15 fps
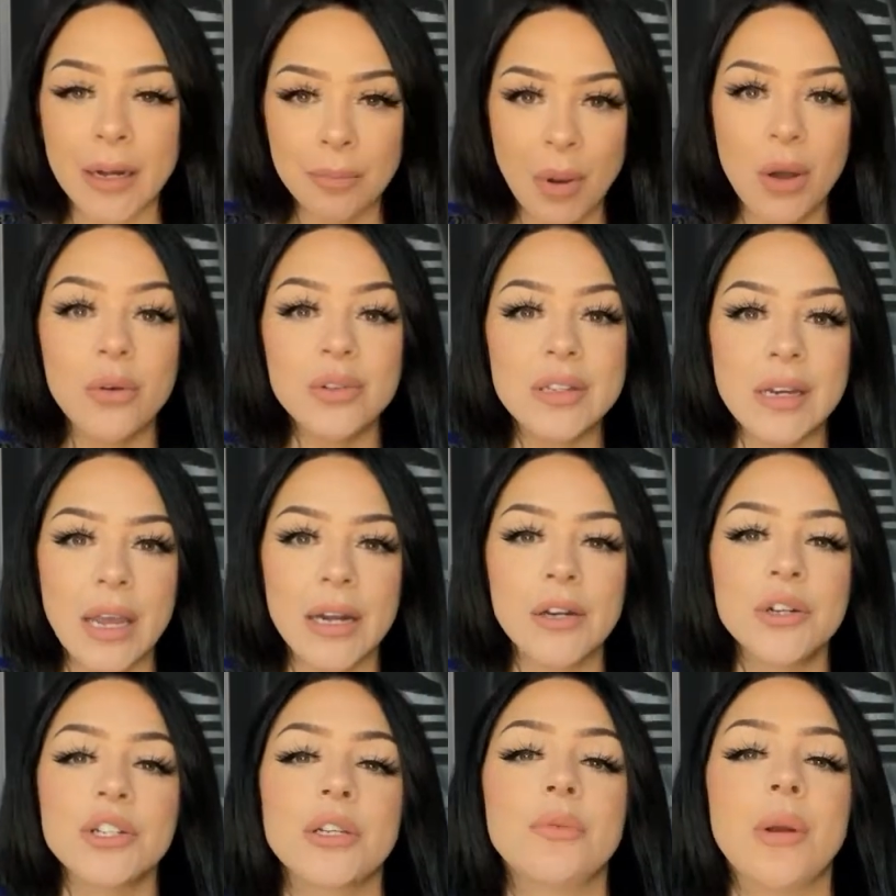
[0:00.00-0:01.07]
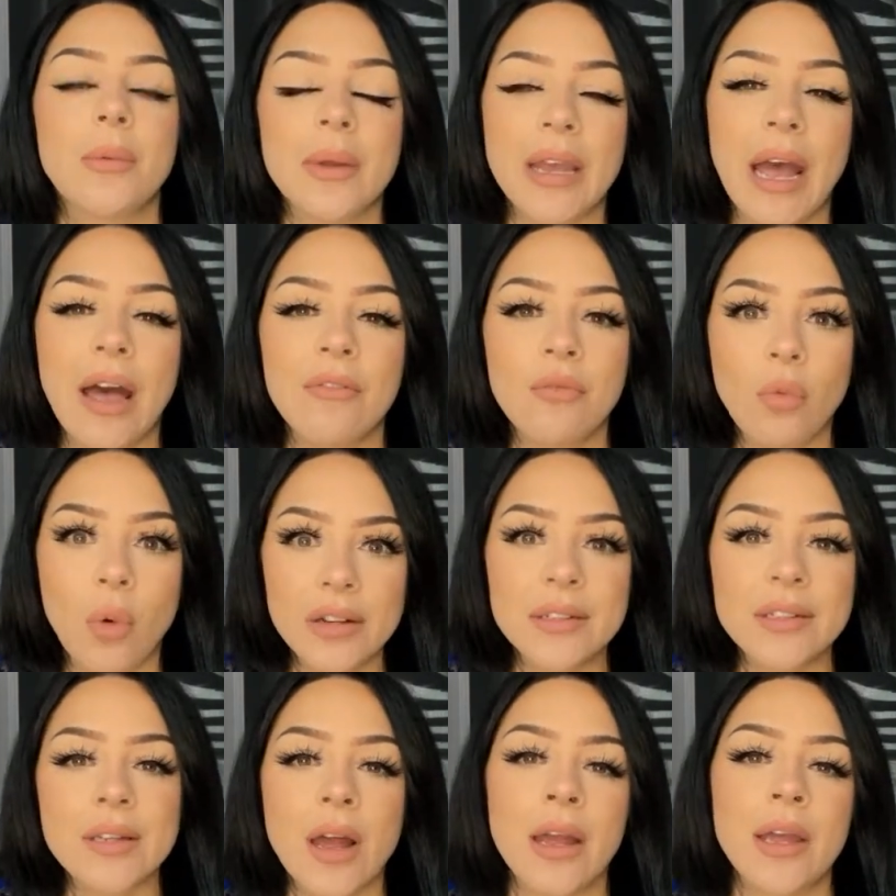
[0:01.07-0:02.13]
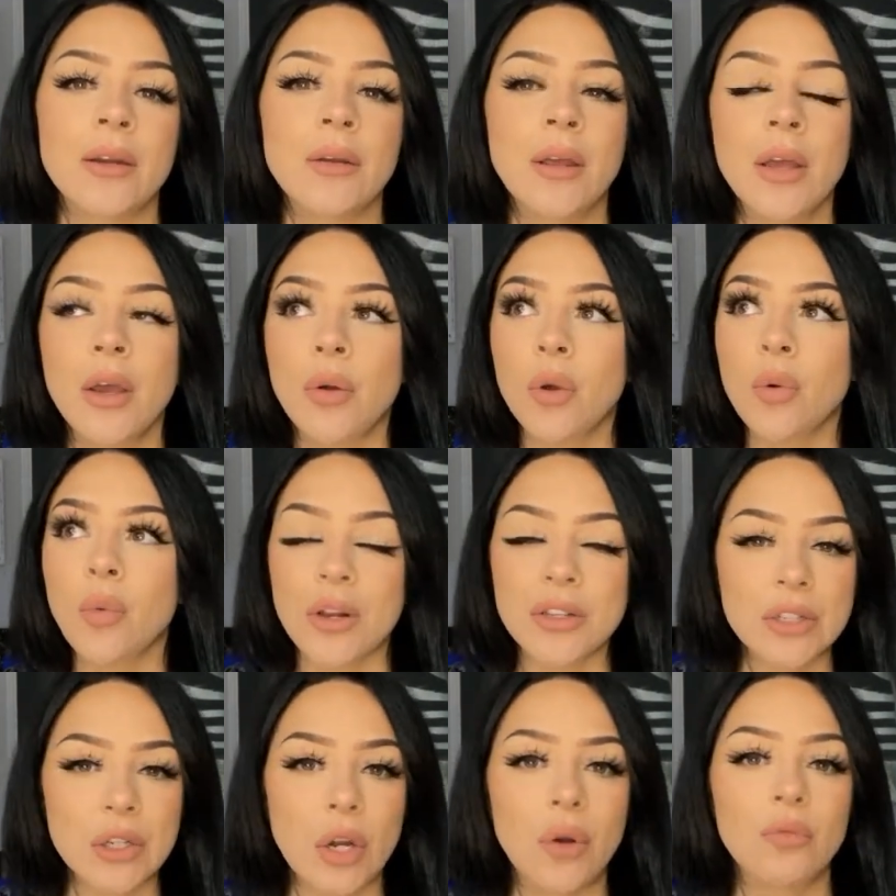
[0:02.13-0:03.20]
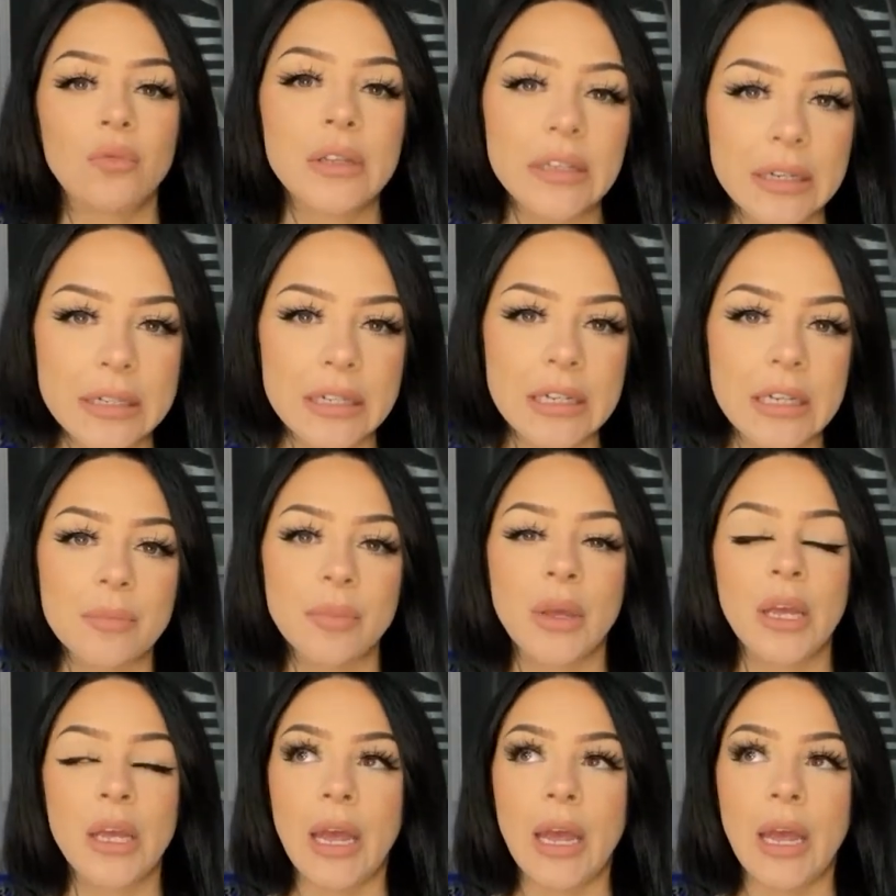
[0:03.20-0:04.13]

opposing energy where we have one sign who wants to go really deep